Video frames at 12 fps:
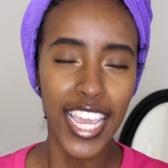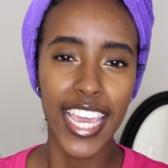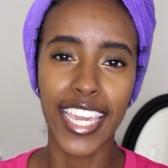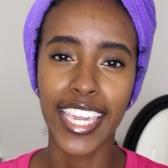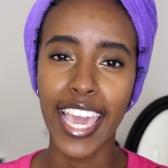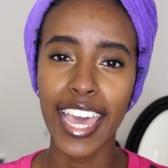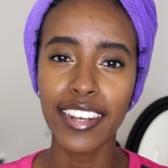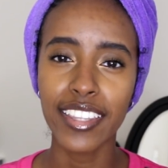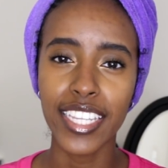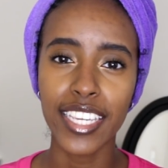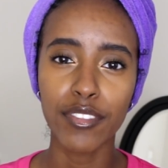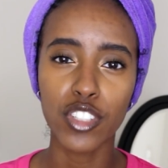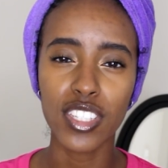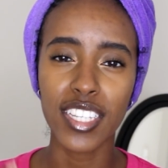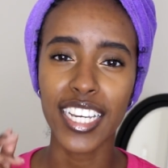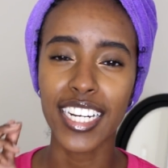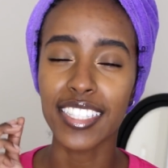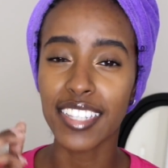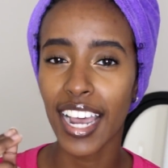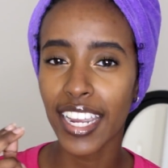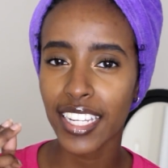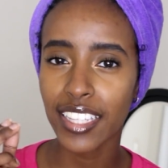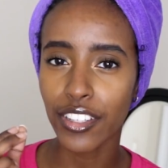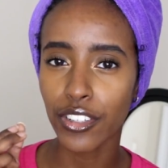it can leave just like a
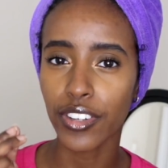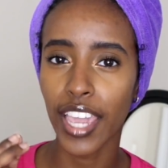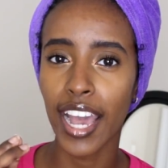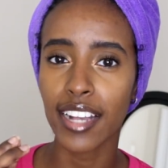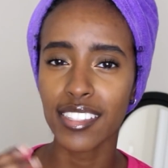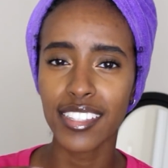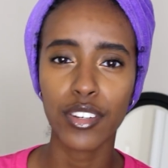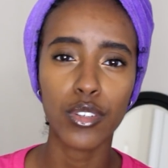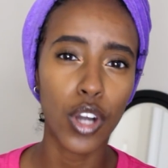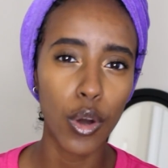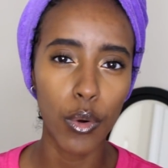tiny little cast that'll go